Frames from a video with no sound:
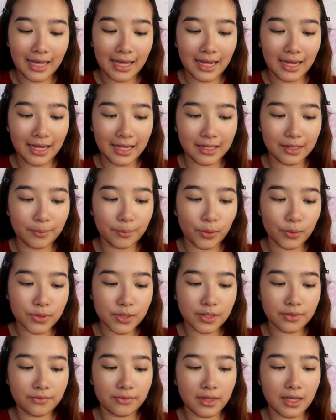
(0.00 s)
And
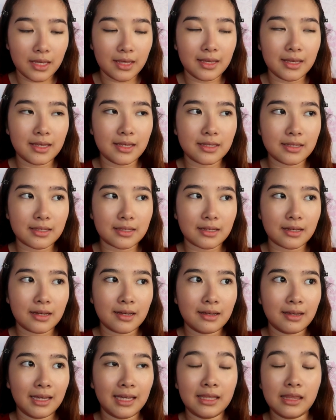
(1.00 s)
most of these,
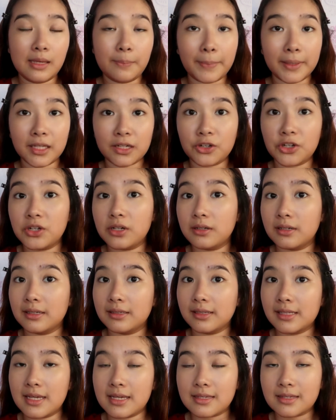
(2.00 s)
hindi pa
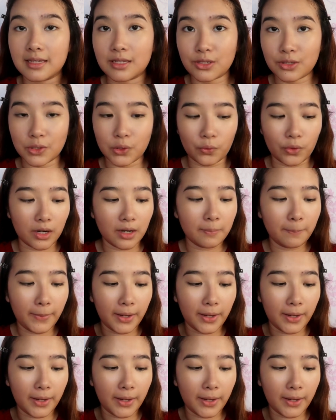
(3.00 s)
nag-release sa store.